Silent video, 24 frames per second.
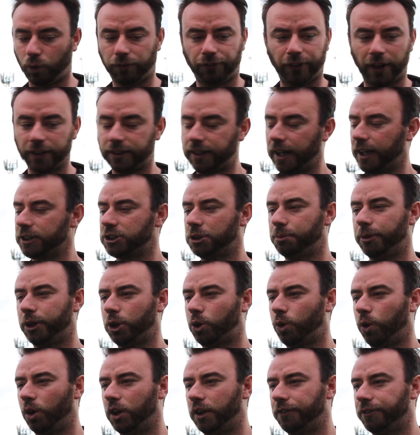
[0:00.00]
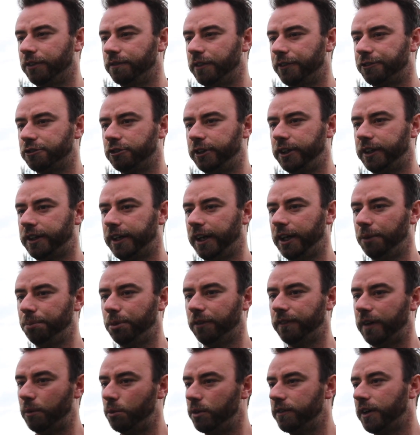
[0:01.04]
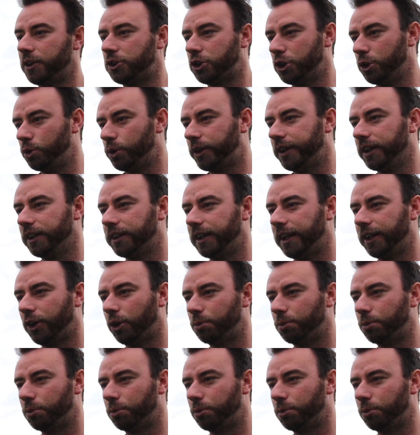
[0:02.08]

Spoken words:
fantastic bit of quality from the free kick, but then we've had two gilt-edged